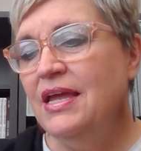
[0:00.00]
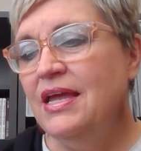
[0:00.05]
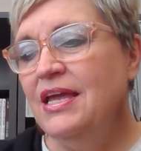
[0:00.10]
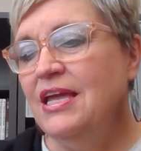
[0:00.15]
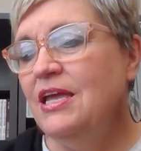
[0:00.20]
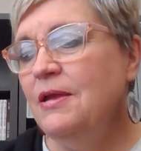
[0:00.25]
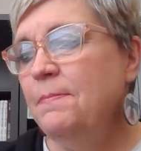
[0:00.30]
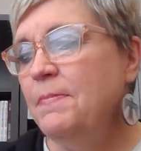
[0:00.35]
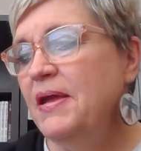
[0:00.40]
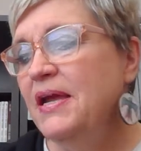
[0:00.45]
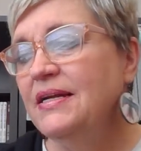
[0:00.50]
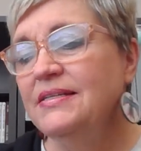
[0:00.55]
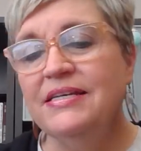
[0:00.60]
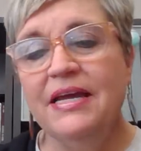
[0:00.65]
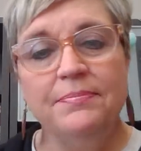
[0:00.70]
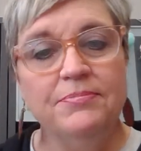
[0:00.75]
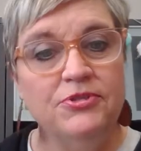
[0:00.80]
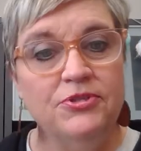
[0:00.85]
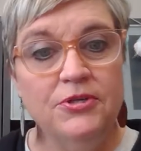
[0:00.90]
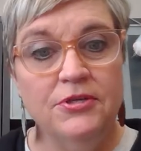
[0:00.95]
He picked
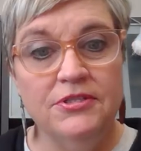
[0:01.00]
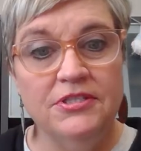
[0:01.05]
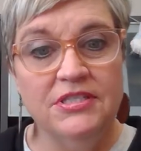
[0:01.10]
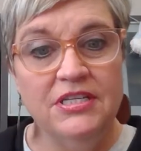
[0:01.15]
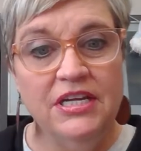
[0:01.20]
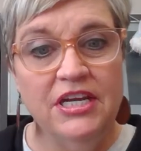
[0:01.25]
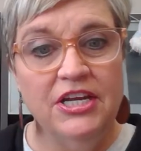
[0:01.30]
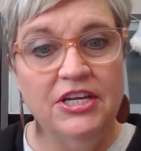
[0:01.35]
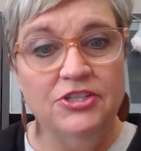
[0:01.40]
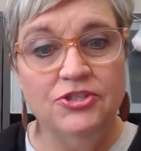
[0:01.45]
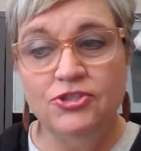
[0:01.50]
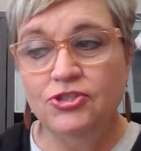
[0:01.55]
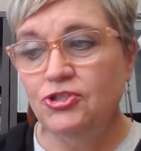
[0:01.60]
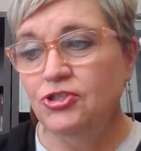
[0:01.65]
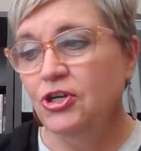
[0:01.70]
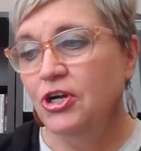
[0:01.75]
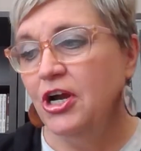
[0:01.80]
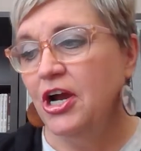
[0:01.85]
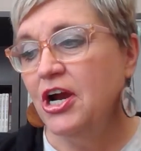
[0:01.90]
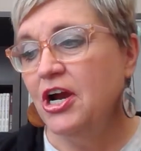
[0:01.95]
up Tootsie and
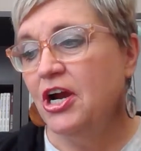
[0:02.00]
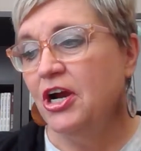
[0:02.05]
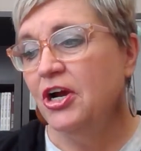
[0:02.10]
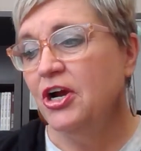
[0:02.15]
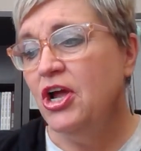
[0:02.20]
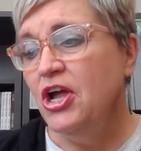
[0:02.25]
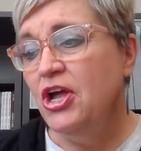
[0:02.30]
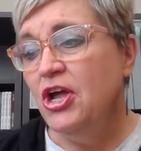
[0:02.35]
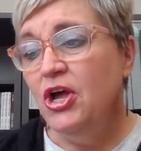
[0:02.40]
shook her.